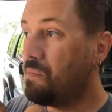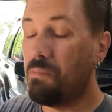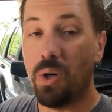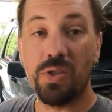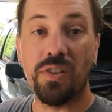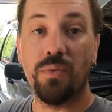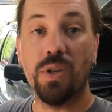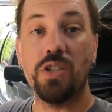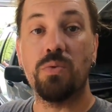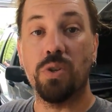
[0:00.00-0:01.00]
most of
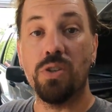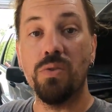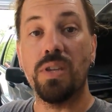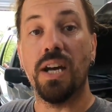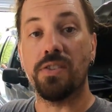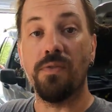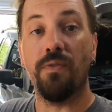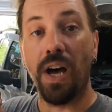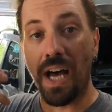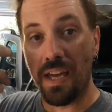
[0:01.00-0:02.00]
which were
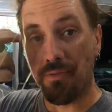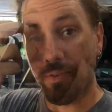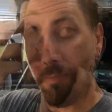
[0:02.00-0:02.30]
2005.